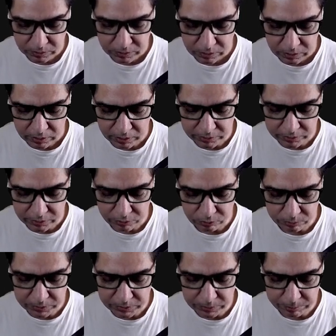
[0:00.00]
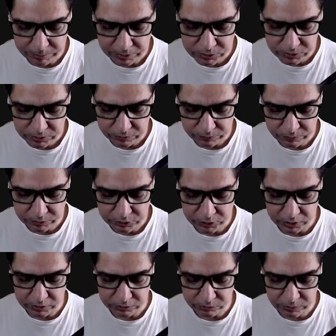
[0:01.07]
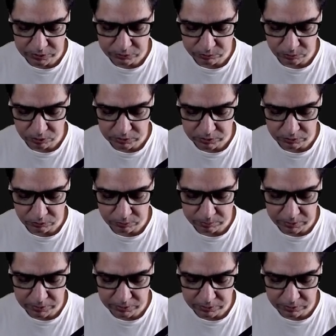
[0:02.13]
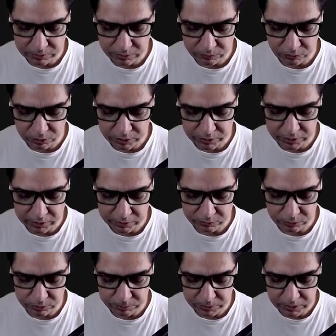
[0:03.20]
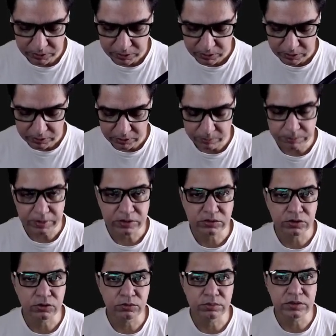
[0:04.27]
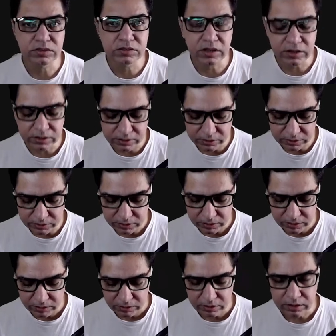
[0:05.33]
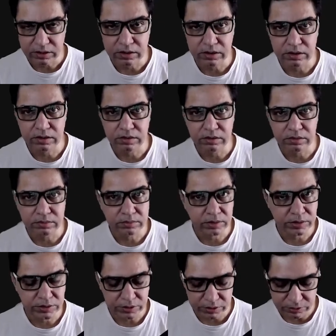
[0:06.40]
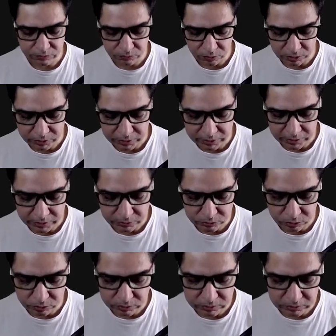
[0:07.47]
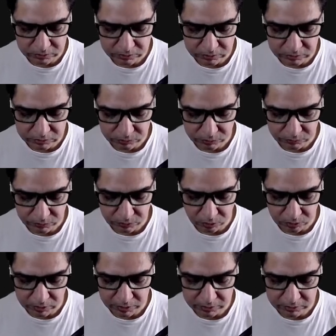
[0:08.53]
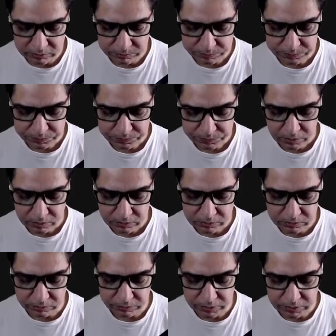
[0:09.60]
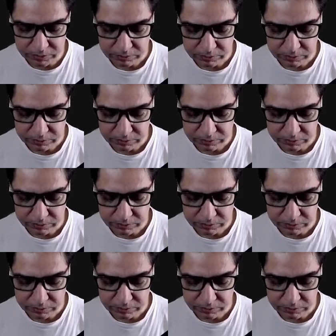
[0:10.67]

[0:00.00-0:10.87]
And there would be depressed. If a child is very small, there would be anterior fontanelle would be depressed. There would be sunken anterior fontanelle. So this is what we call as severe